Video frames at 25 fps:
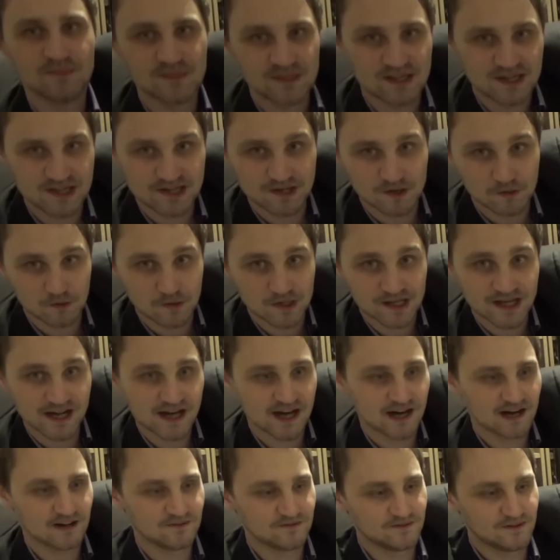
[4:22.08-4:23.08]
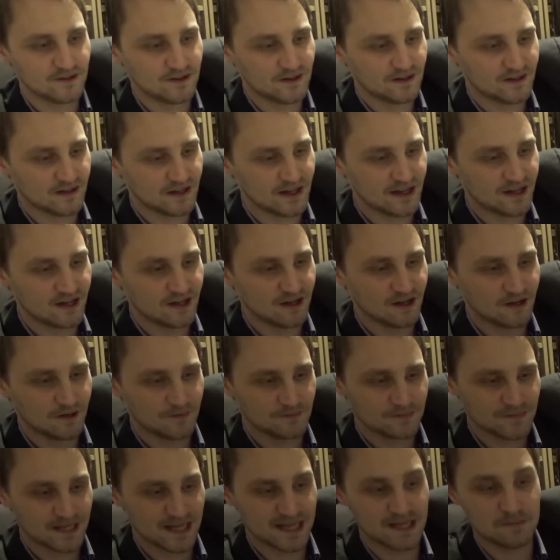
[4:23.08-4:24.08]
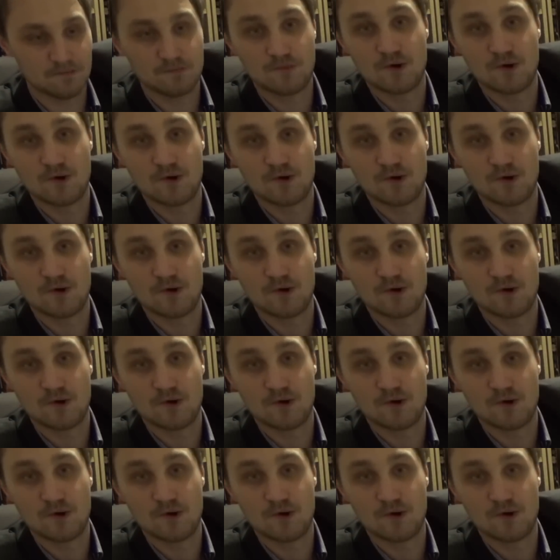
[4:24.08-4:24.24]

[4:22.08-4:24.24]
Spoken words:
Here we have a